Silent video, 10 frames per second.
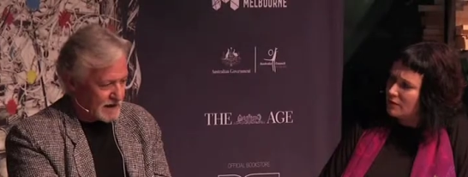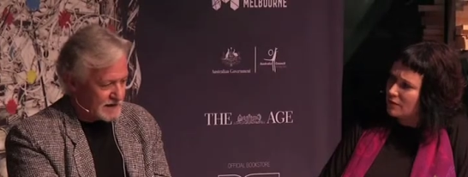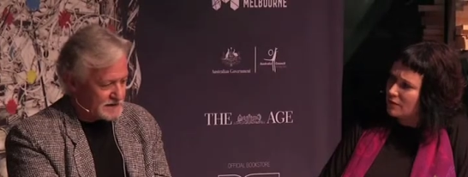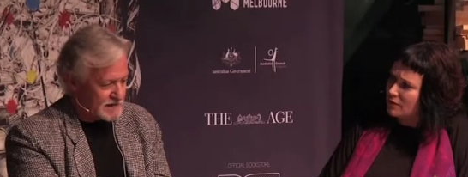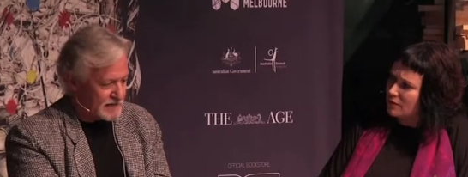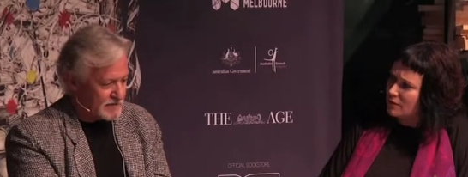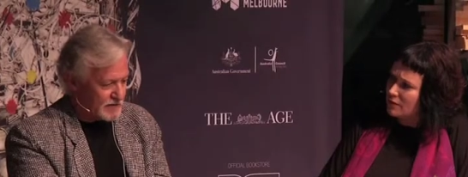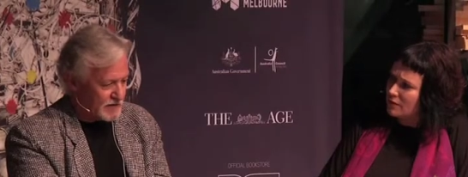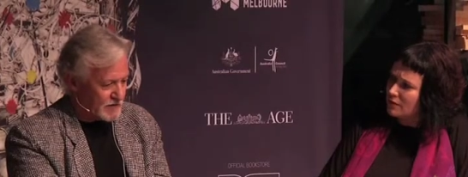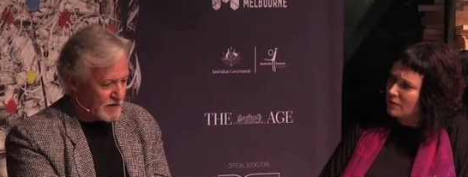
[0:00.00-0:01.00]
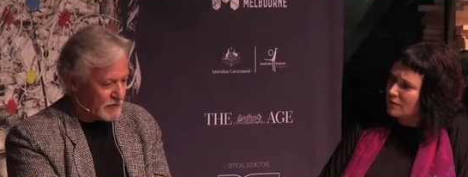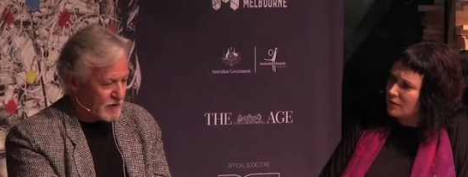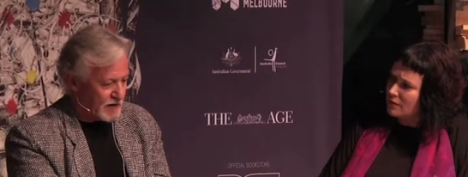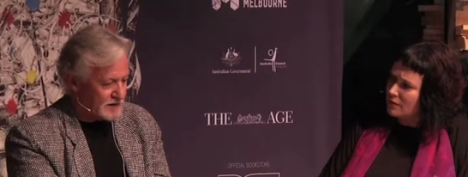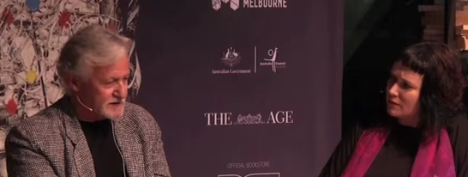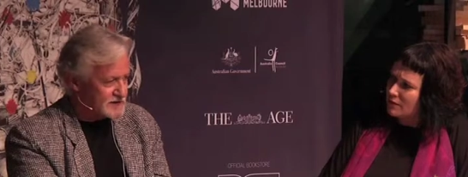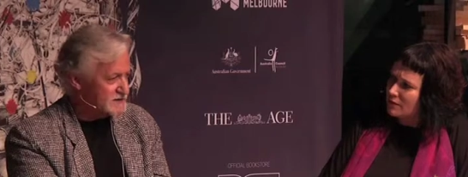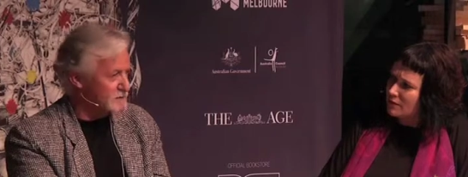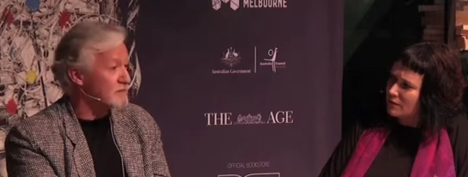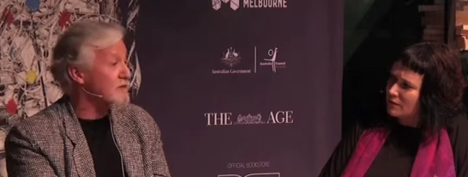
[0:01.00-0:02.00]
Speaker 1: I'd say a fundamental part is
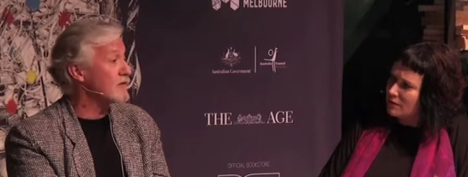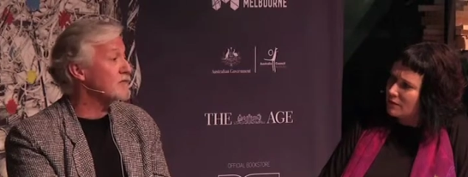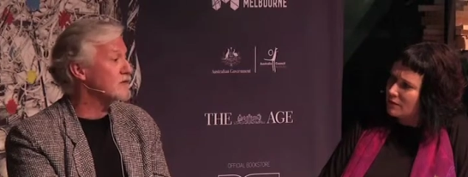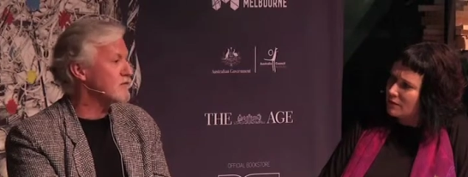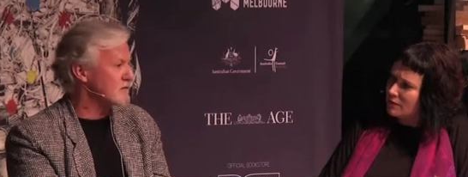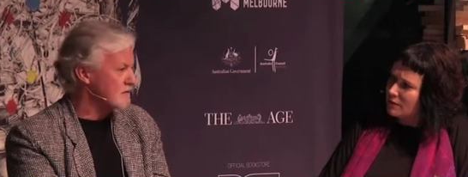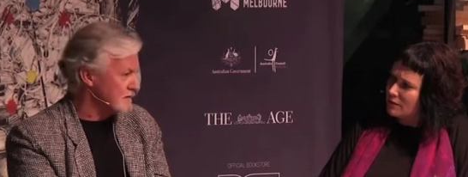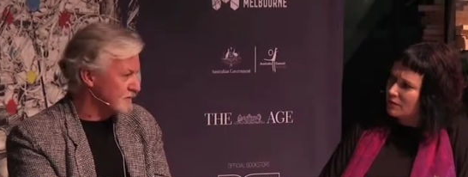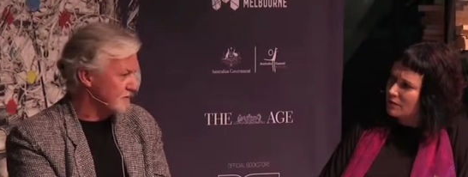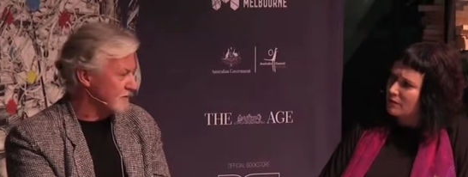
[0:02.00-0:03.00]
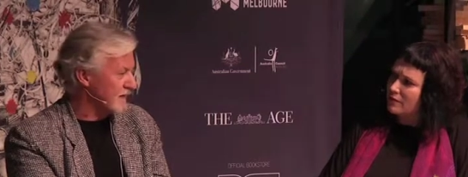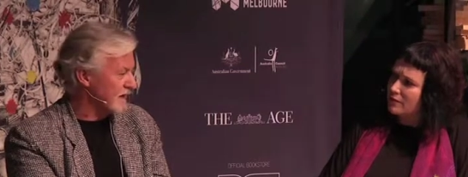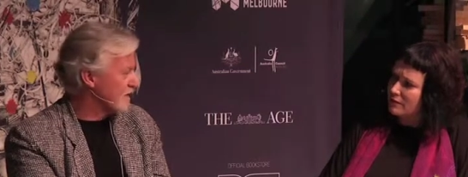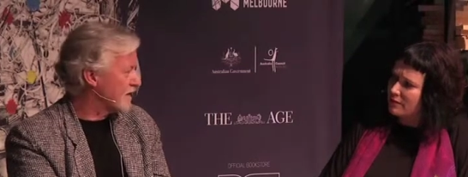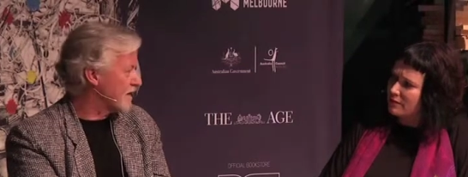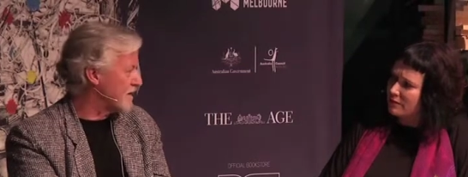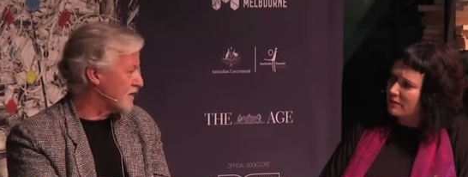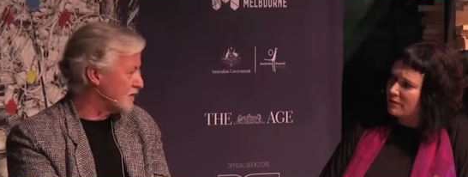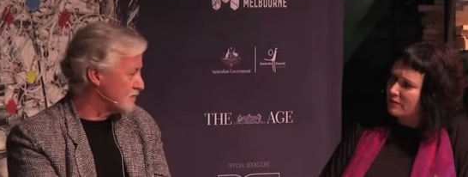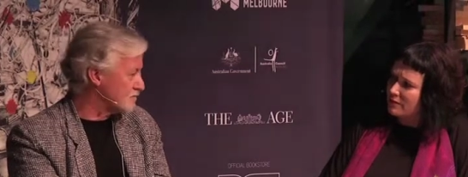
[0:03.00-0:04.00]
just people don't talk. Mm. They
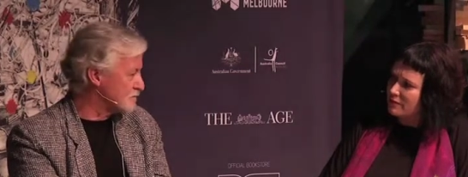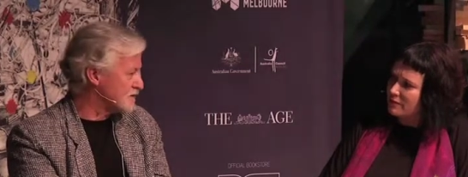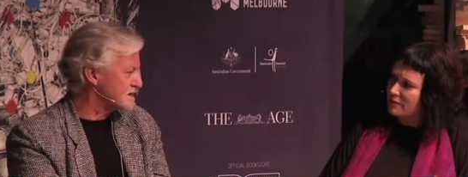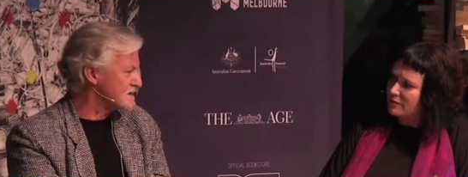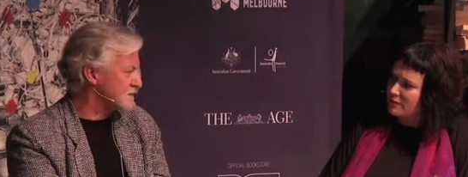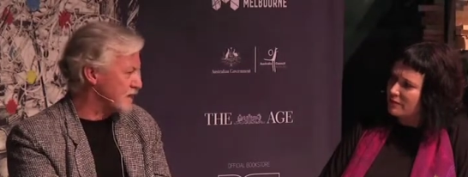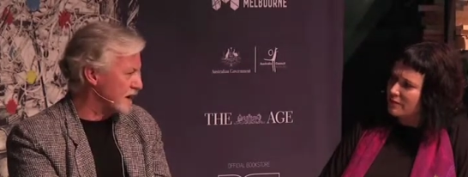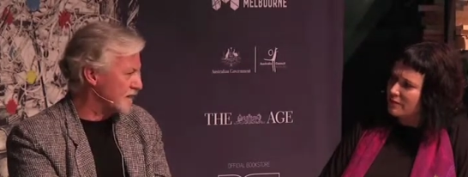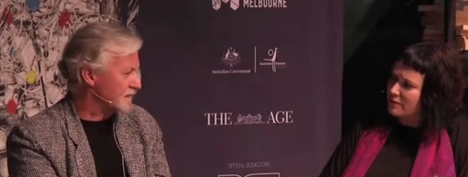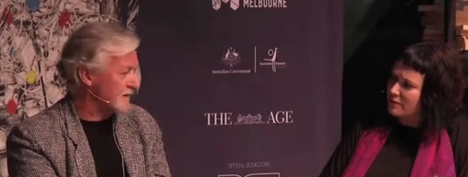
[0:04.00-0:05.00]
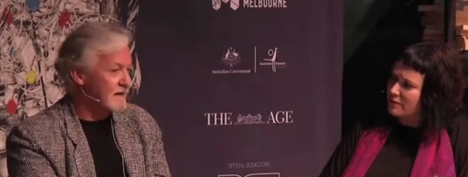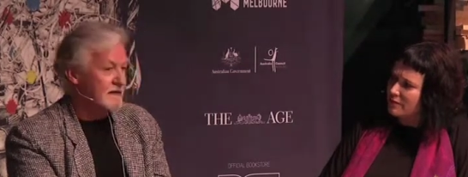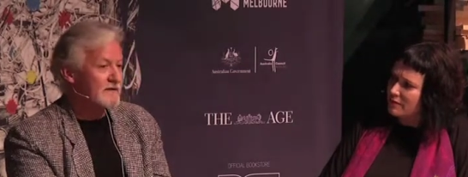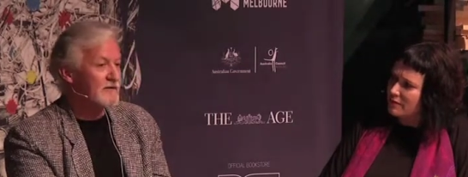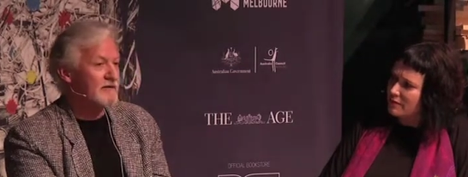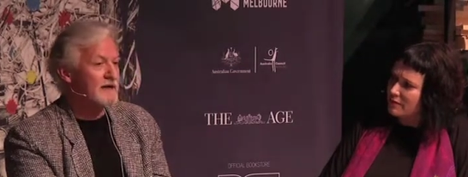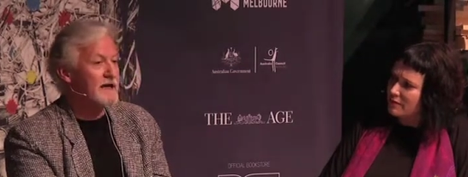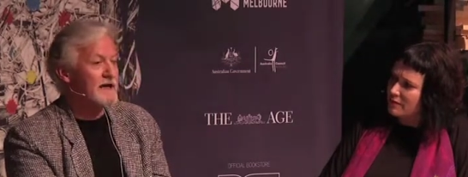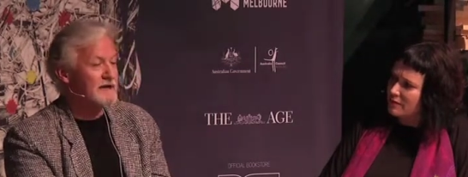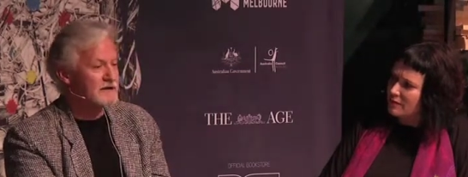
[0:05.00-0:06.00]
don't participate they're
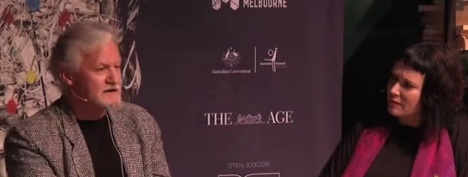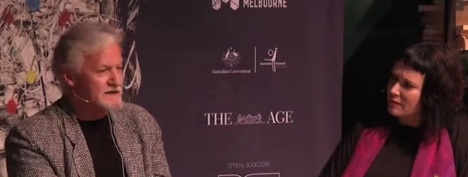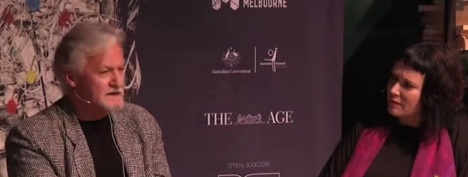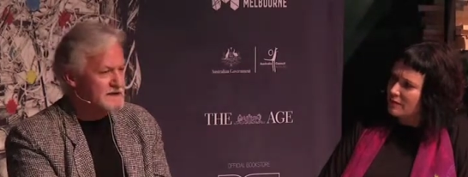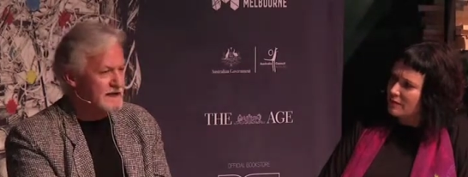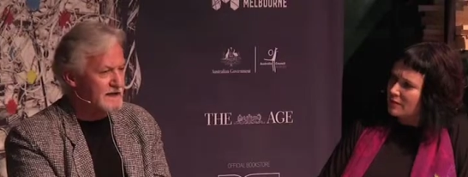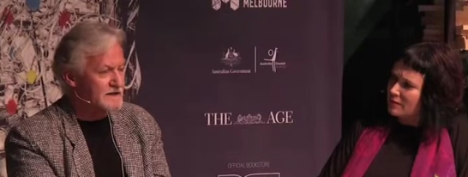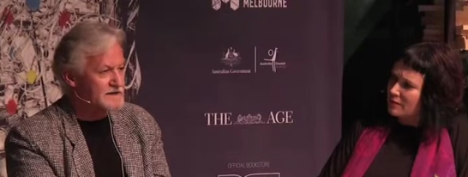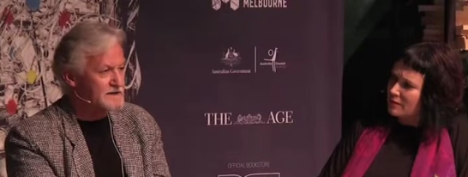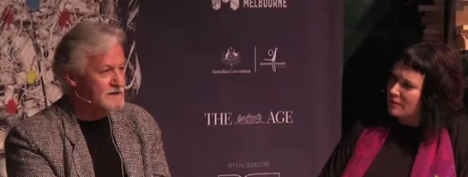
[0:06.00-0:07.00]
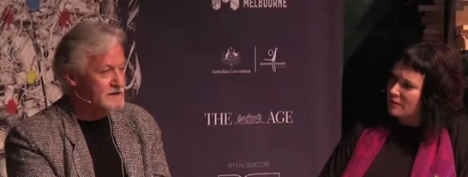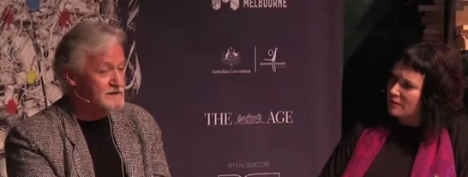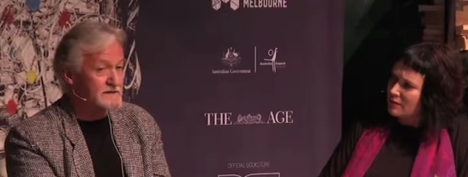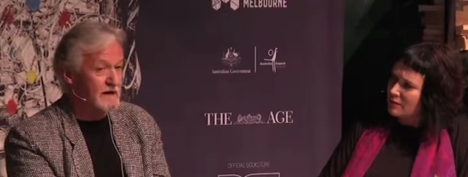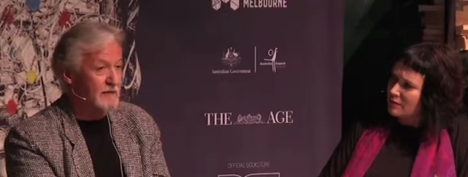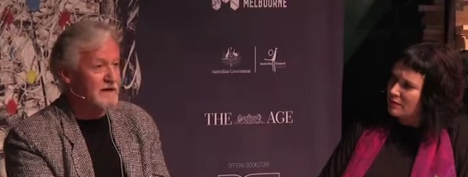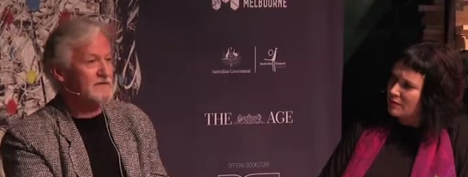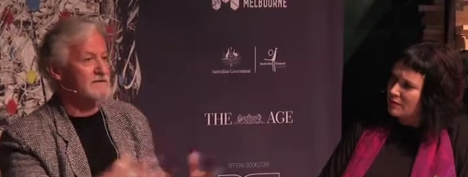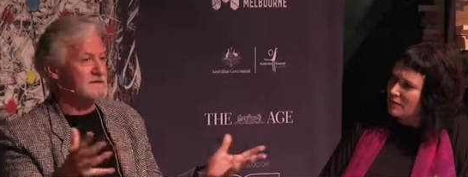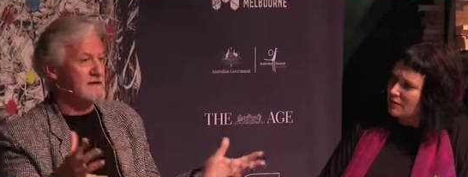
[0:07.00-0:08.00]
engaged in taking a decision. I mean,
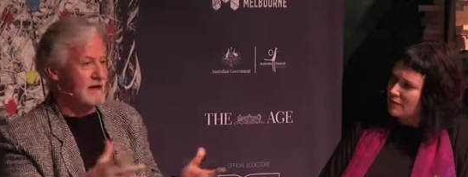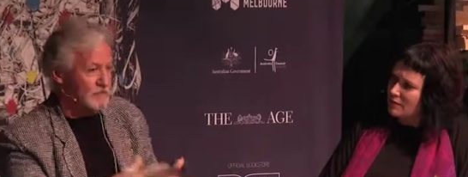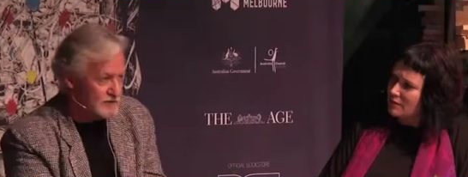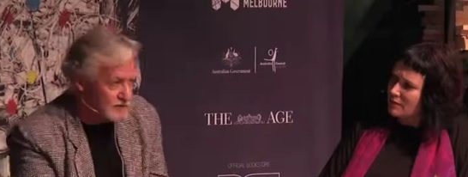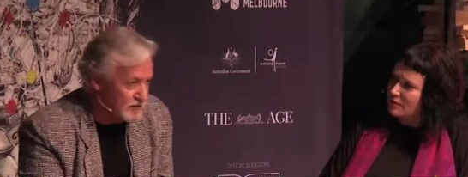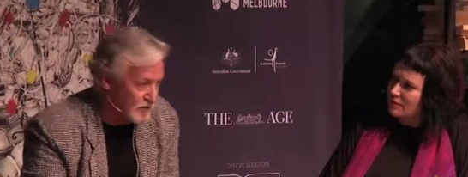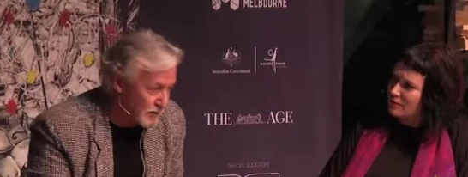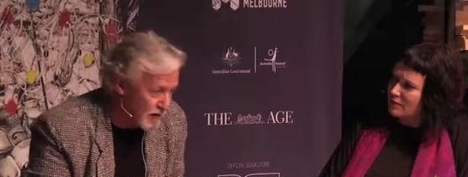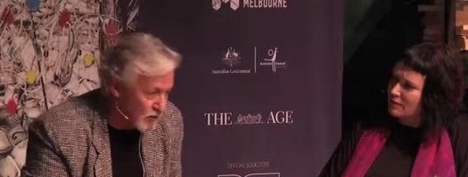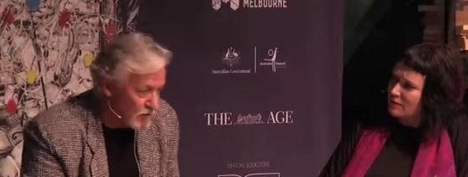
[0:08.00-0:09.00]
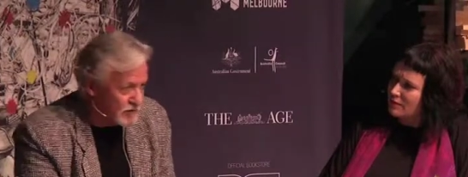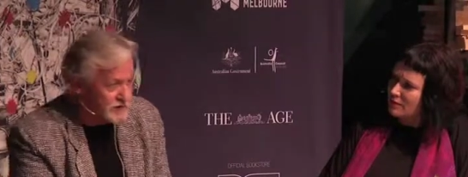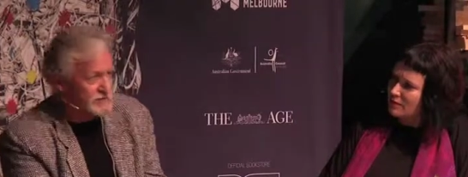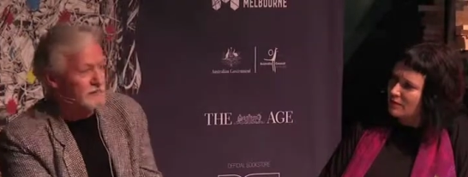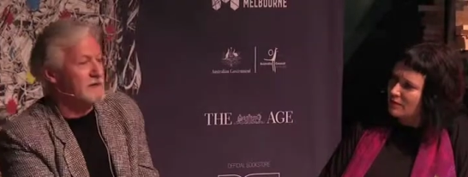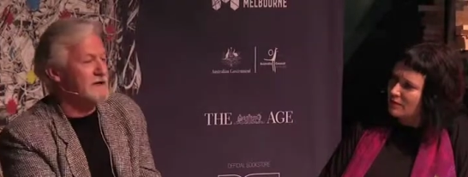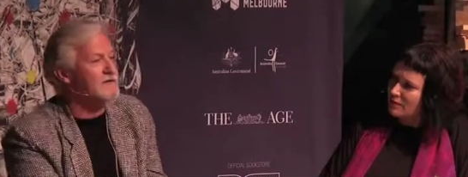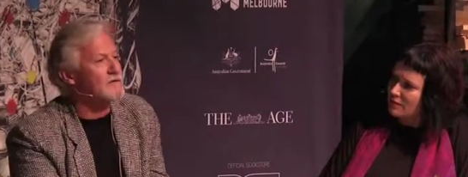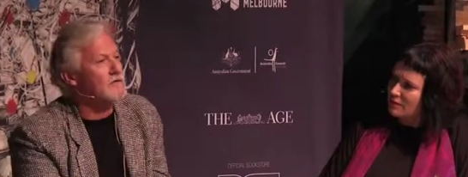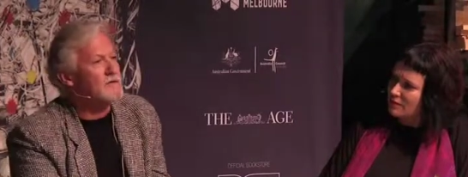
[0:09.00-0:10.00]
even tonight we're talking about what we, should we
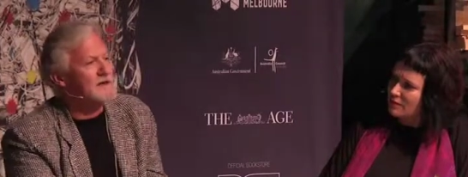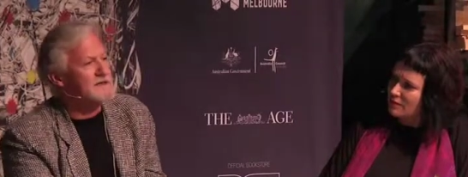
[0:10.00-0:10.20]
do. Well,